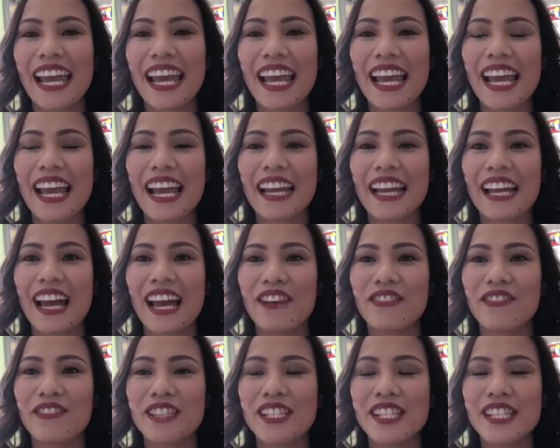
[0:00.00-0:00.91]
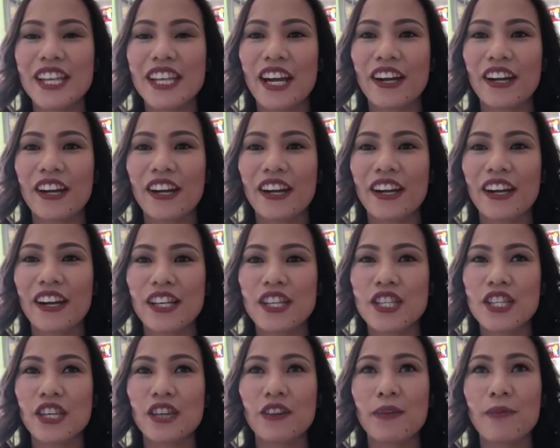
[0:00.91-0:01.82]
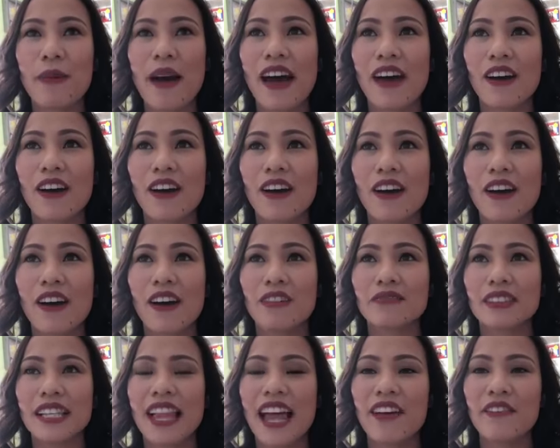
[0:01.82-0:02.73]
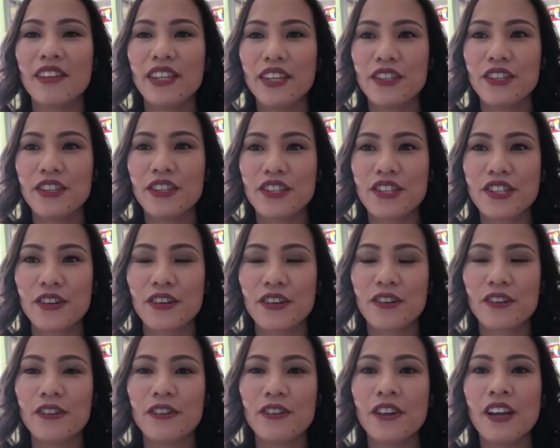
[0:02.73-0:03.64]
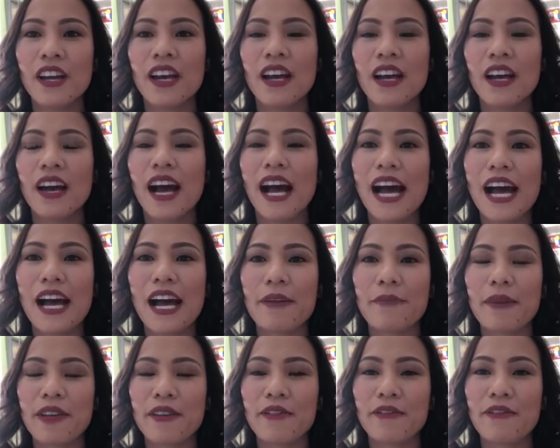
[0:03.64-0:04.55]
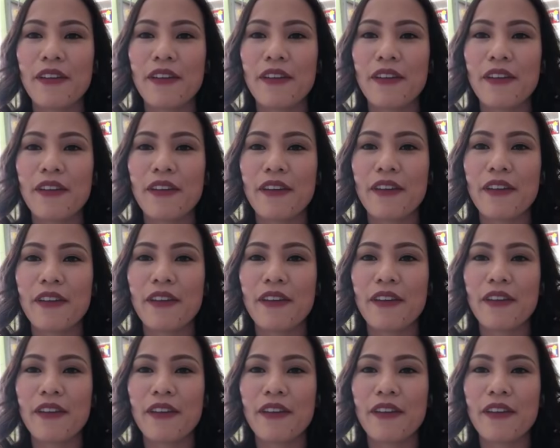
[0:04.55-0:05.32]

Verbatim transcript: and I was there until about 11 years old. Uh, my family